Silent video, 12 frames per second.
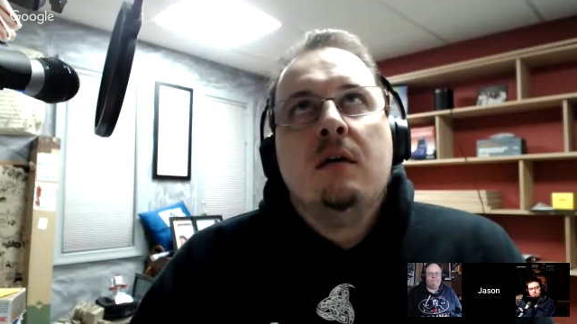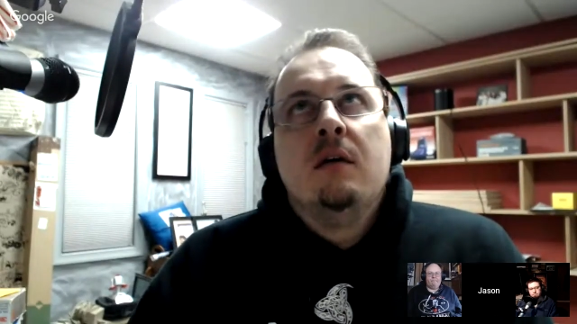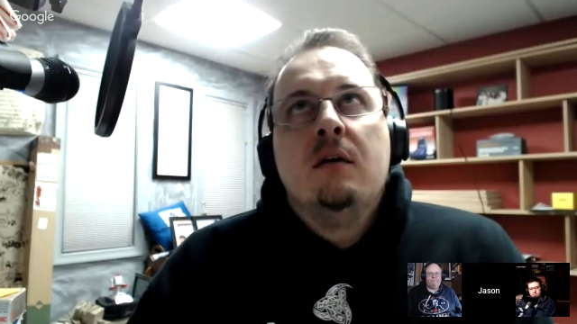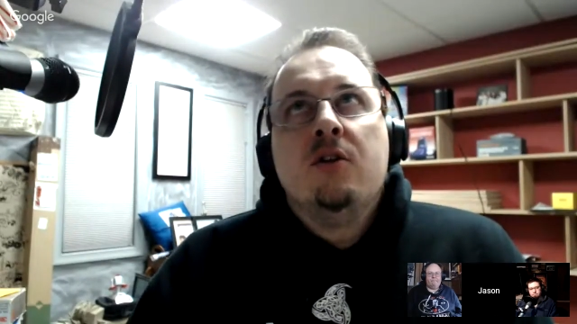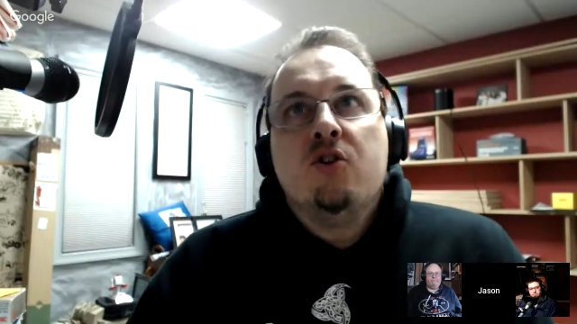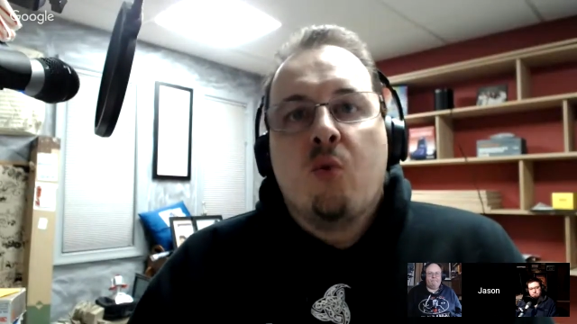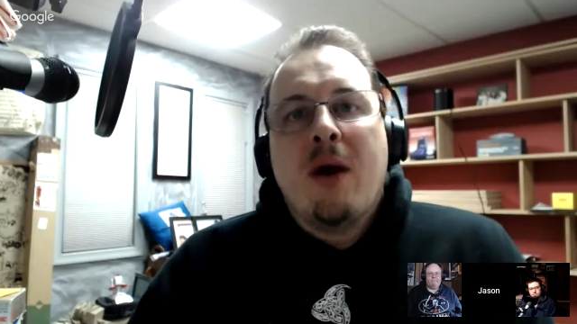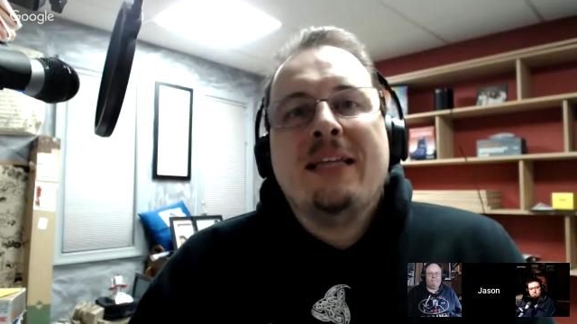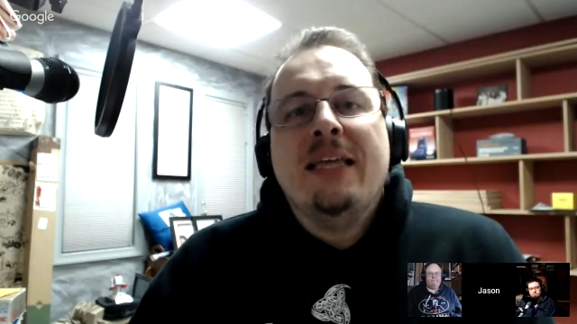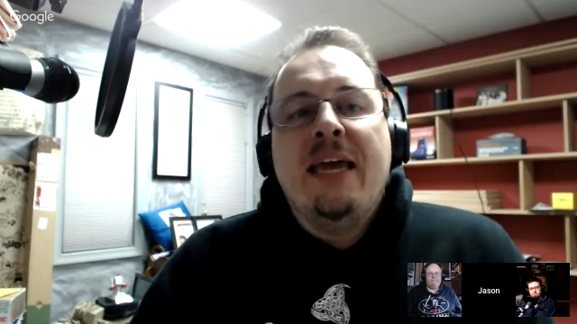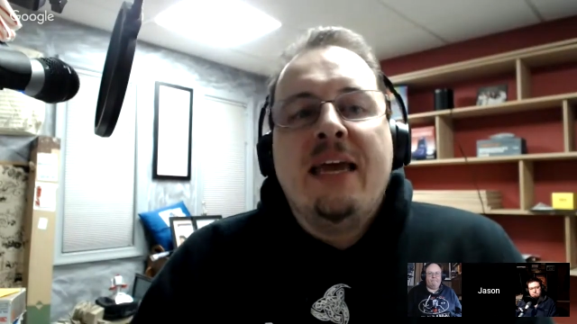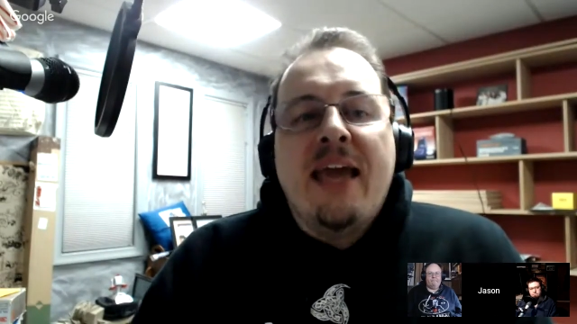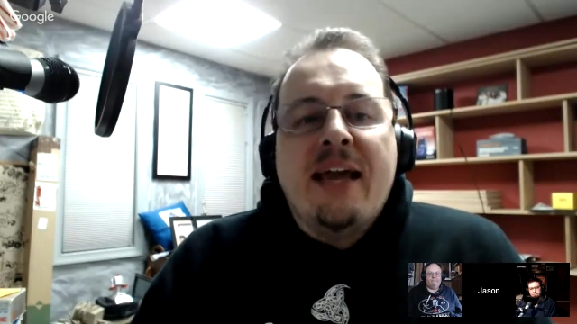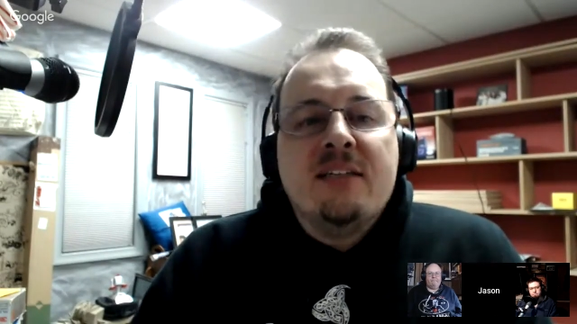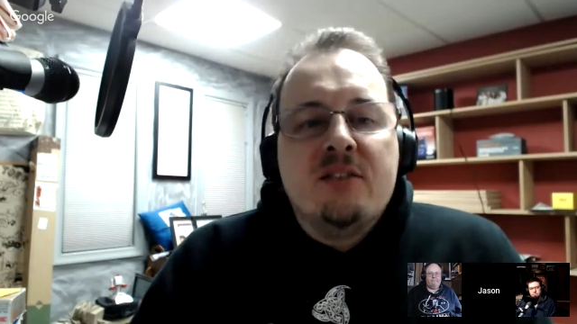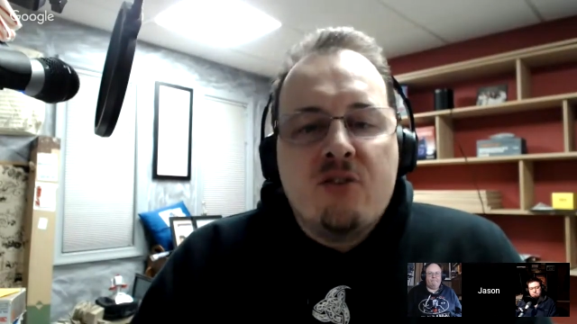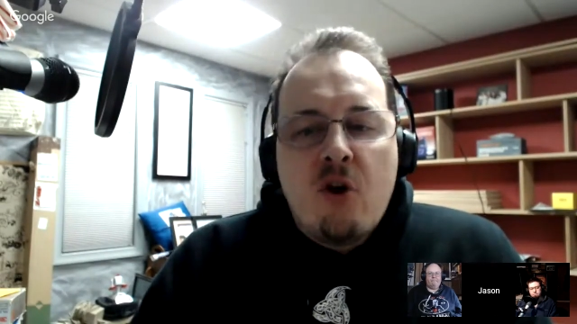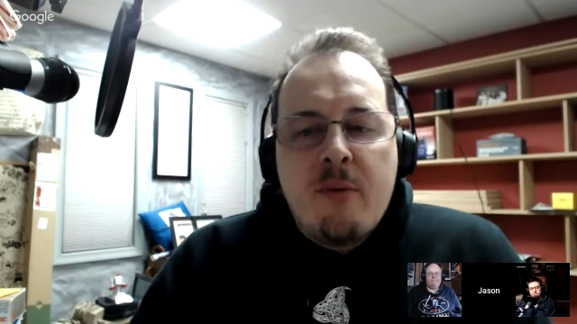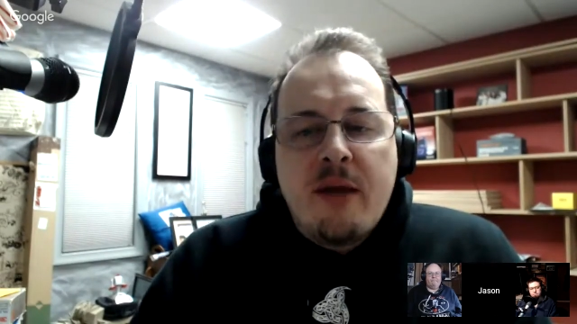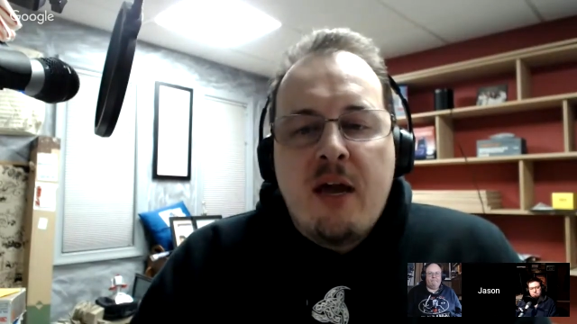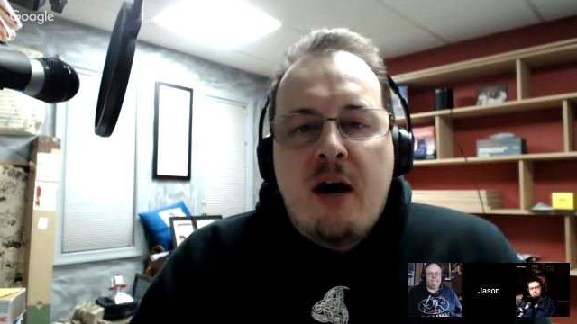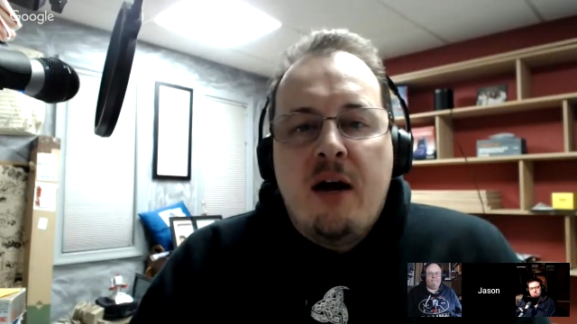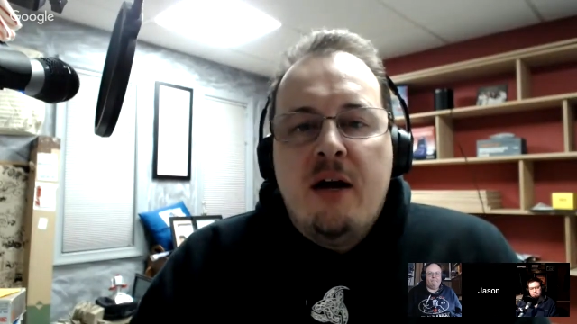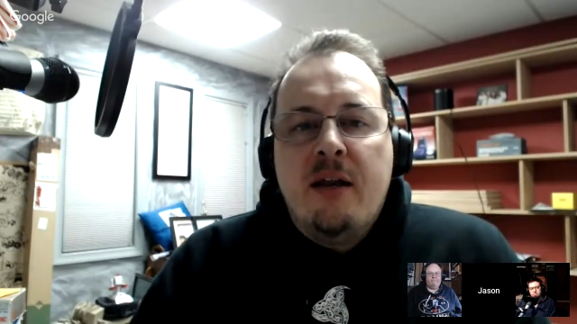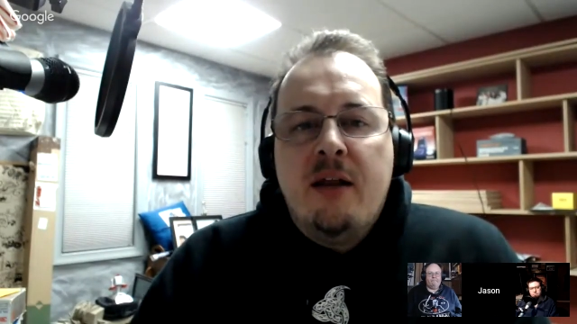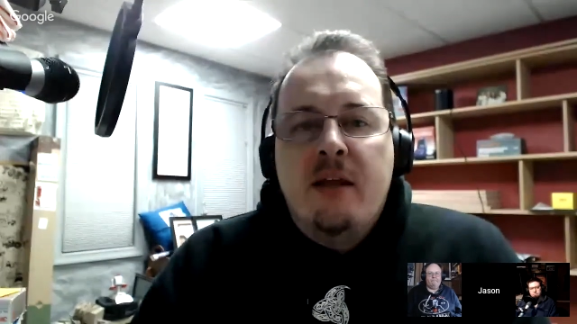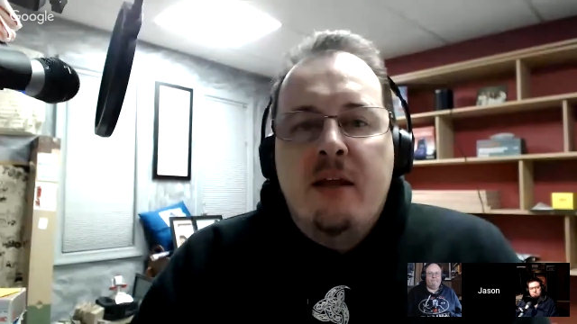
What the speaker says: directly against Derbycon